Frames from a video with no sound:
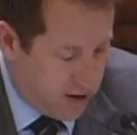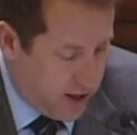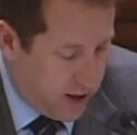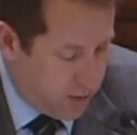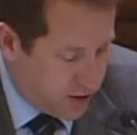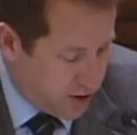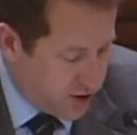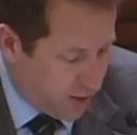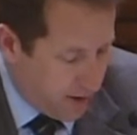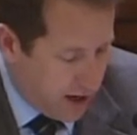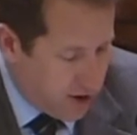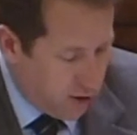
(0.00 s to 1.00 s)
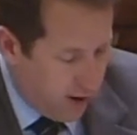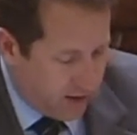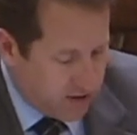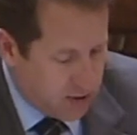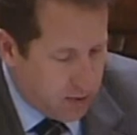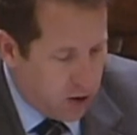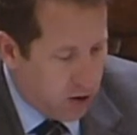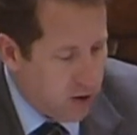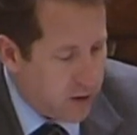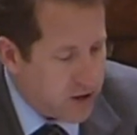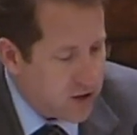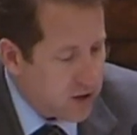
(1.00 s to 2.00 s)
And Mr. Chairman, I do have some other
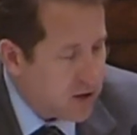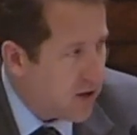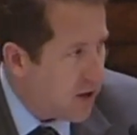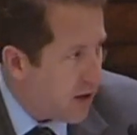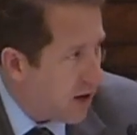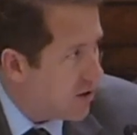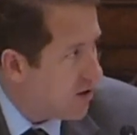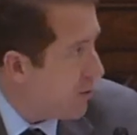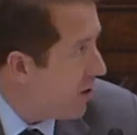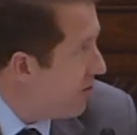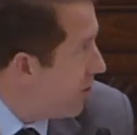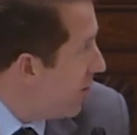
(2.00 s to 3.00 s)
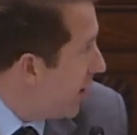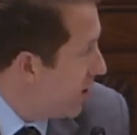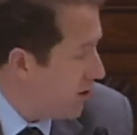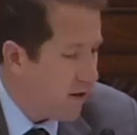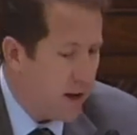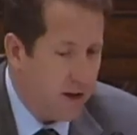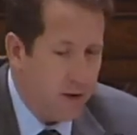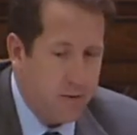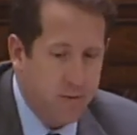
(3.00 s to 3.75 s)
questions uh, that I'll submit for the record. Thank you.